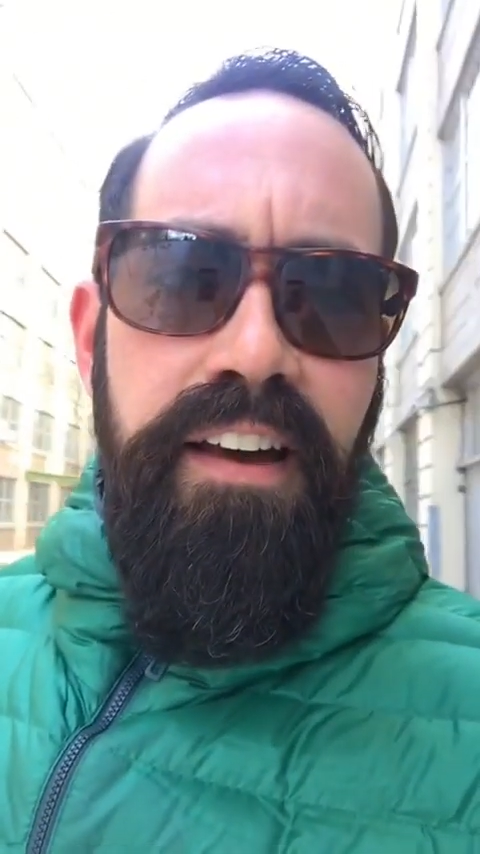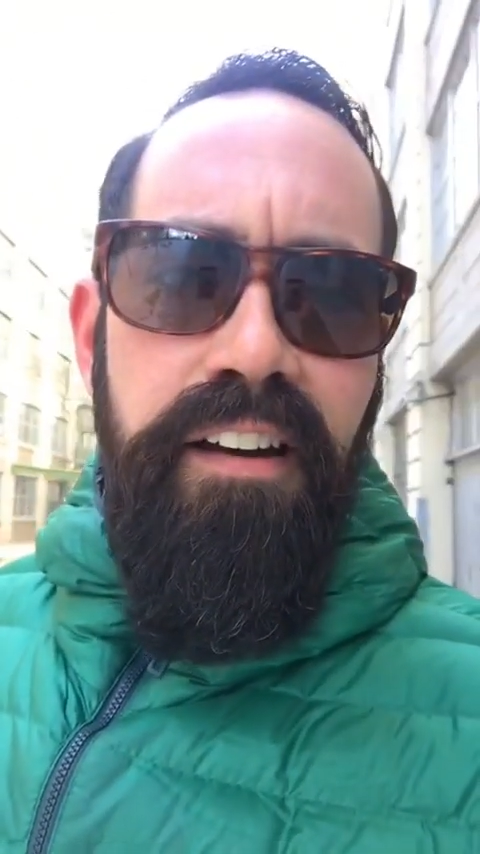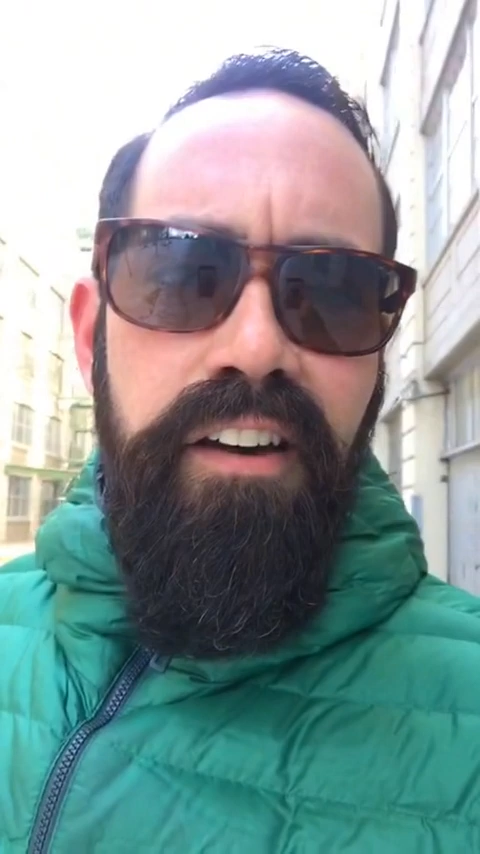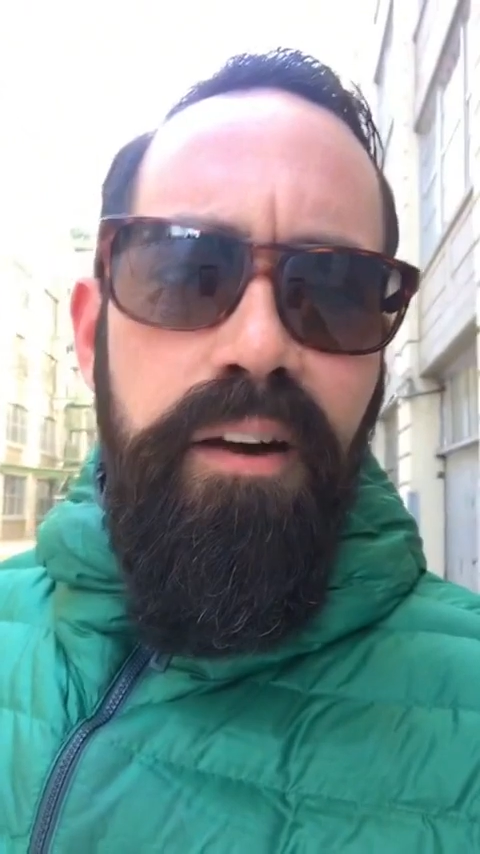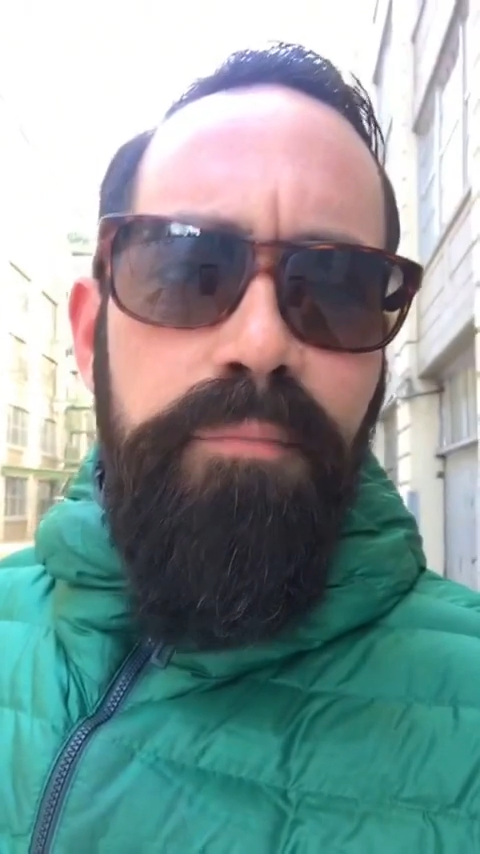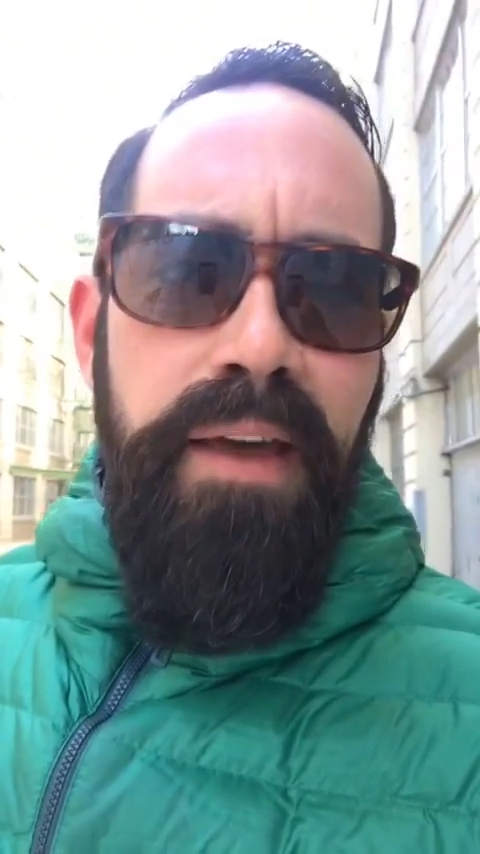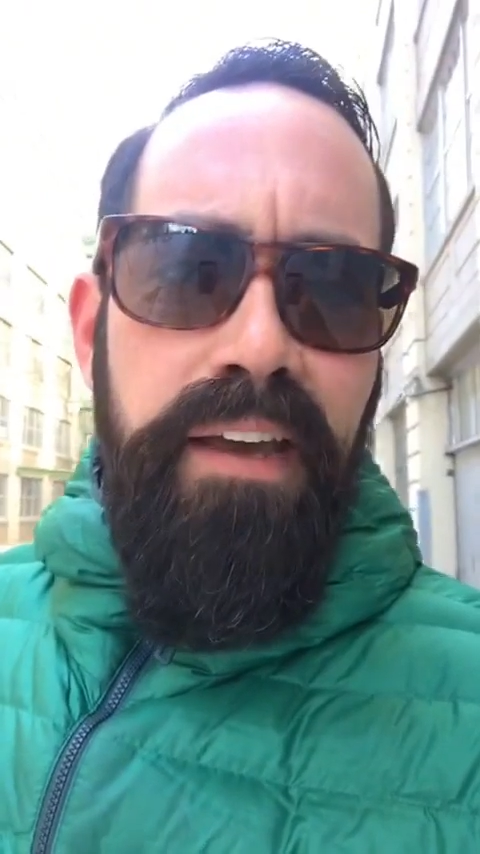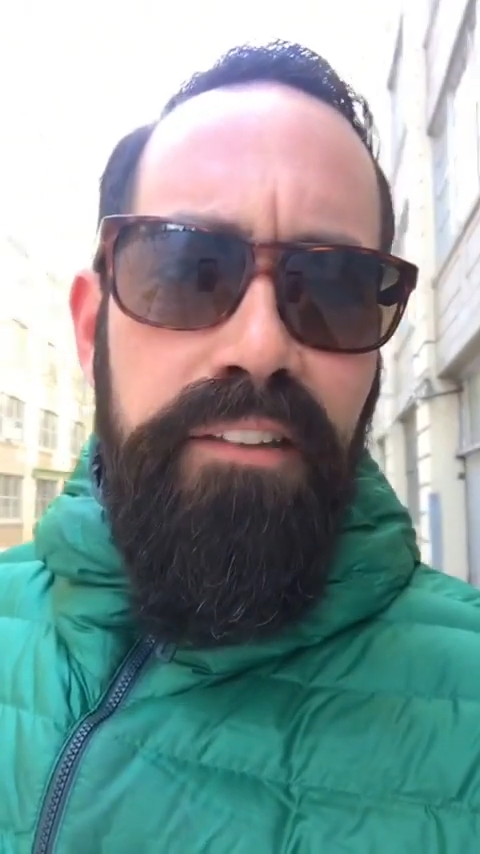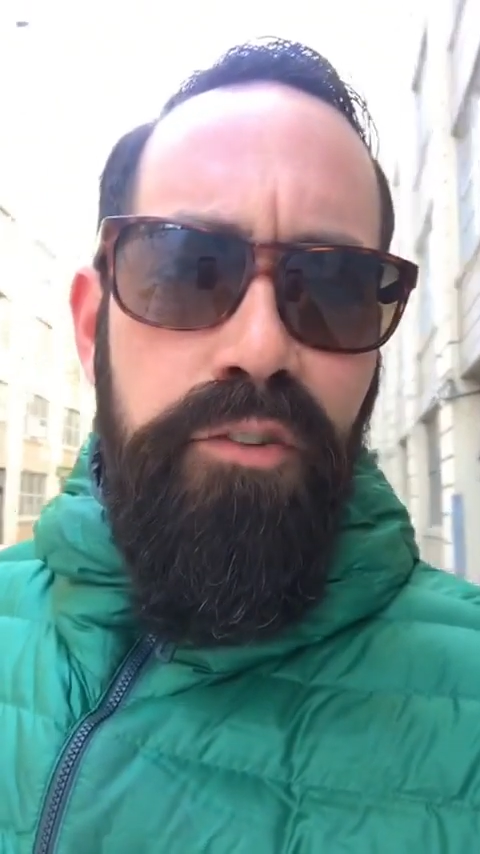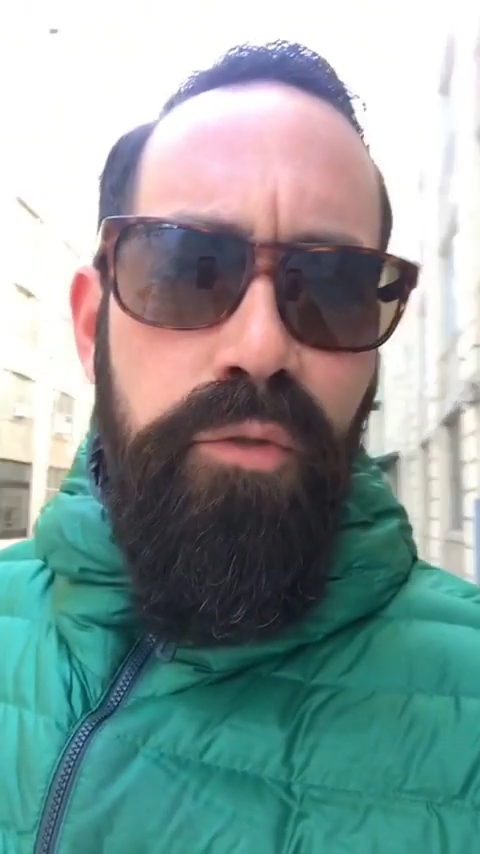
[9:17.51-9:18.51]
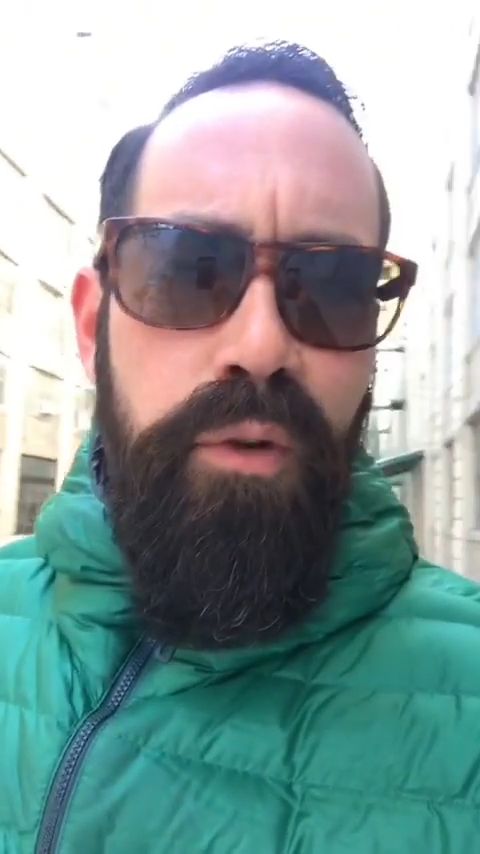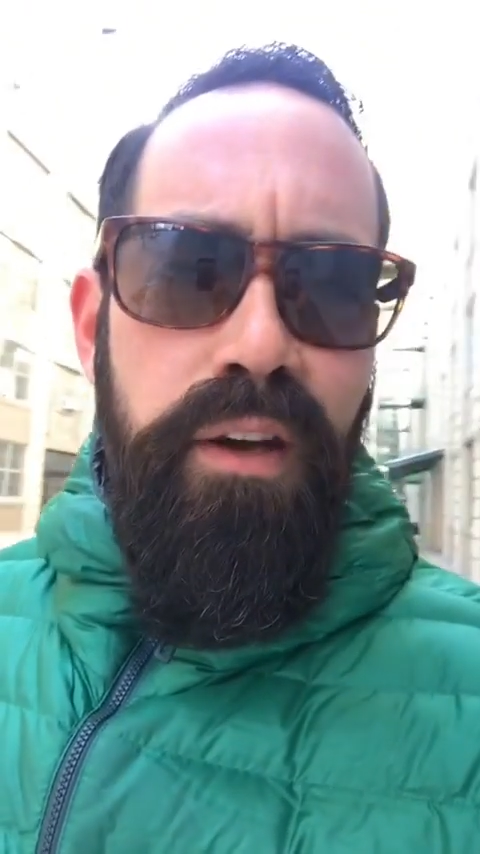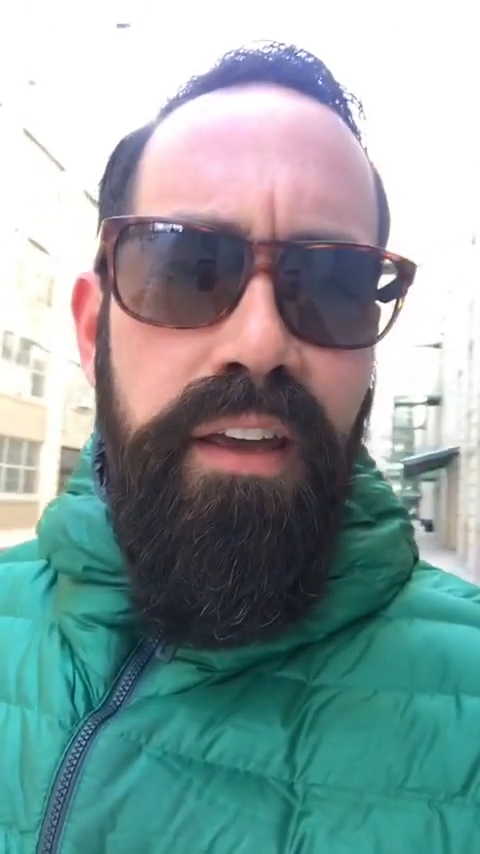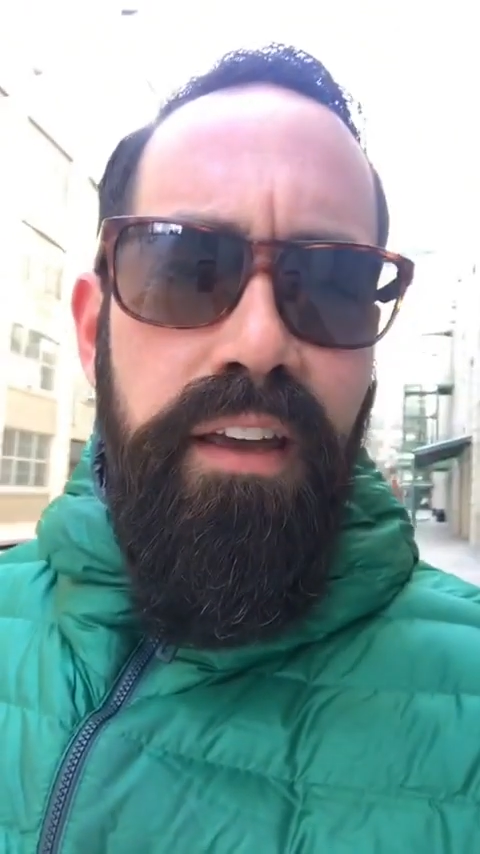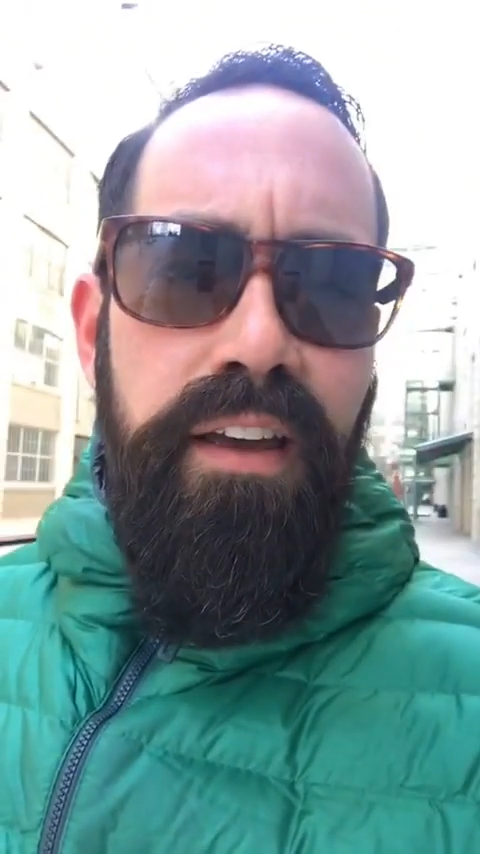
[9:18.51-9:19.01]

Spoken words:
I'll come back and do a